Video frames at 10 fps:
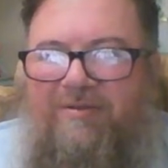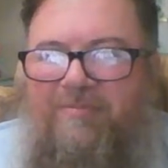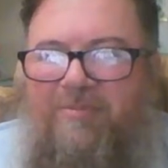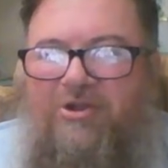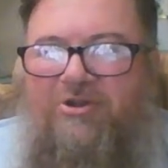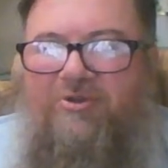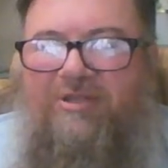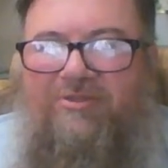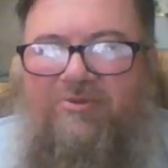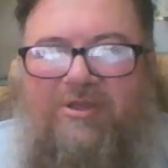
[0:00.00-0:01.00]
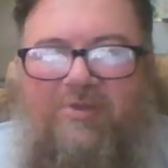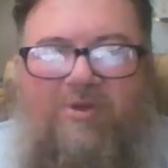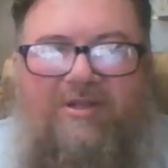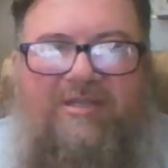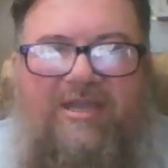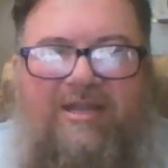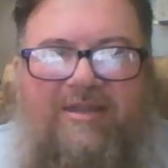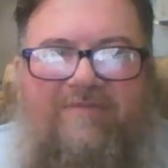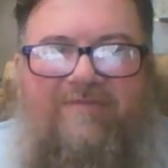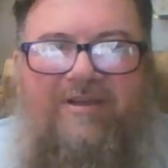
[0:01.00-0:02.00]
Mercury 3, what kind
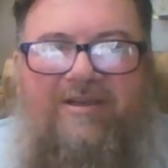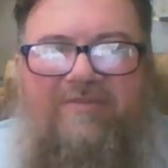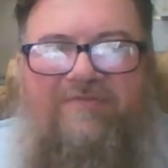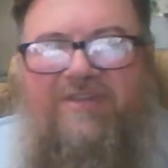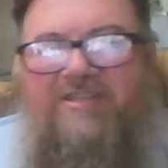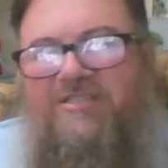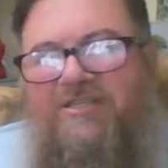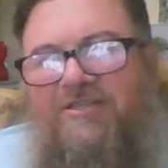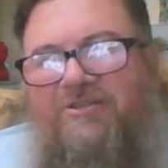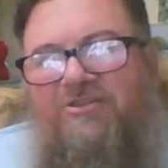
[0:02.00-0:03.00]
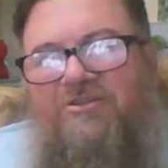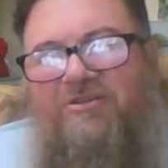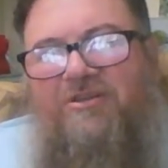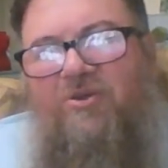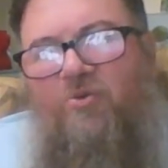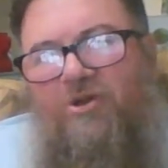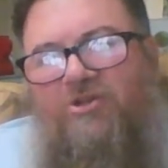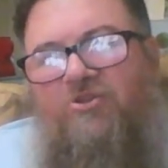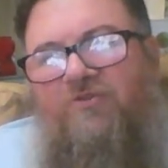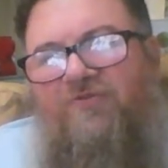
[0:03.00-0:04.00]
of fishing, what
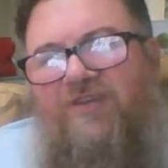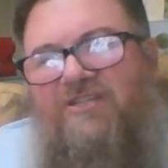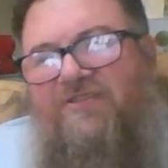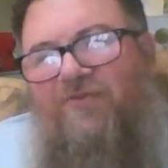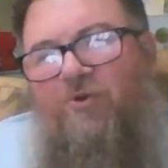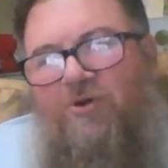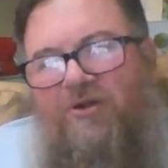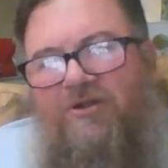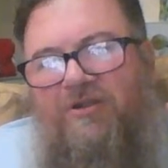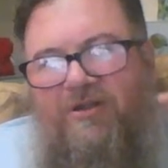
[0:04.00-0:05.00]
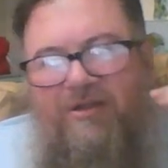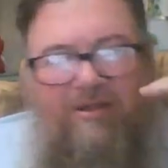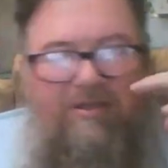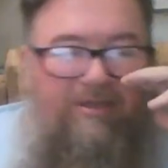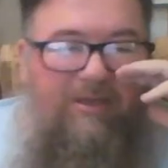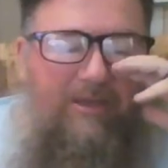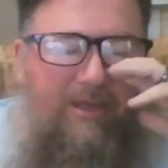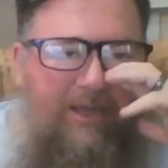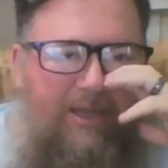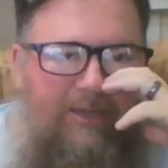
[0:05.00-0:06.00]
do you fish for
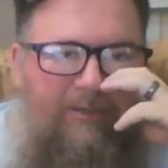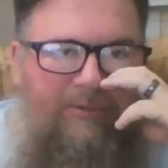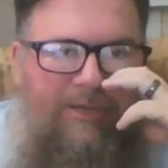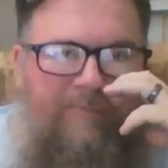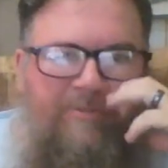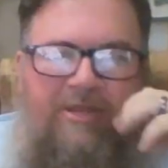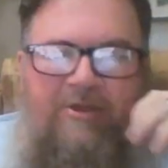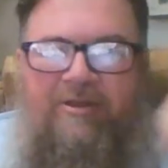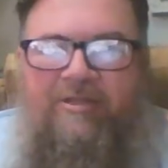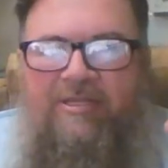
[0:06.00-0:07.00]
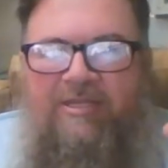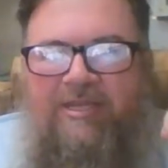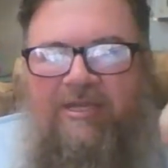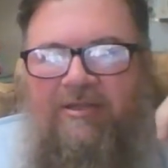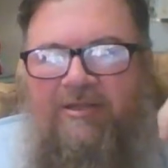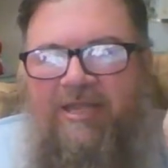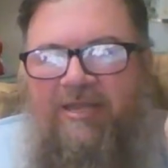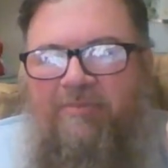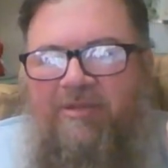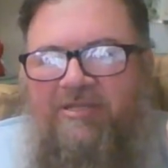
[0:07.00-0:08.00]
up there in the
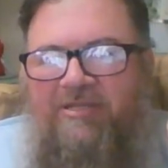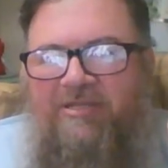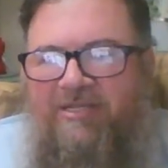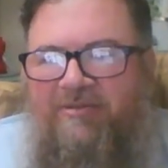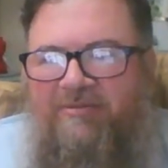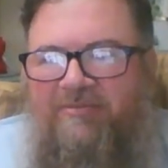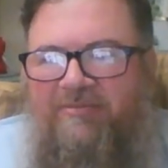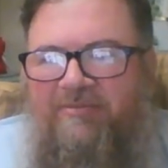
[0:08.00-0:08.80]
Lake Michigan?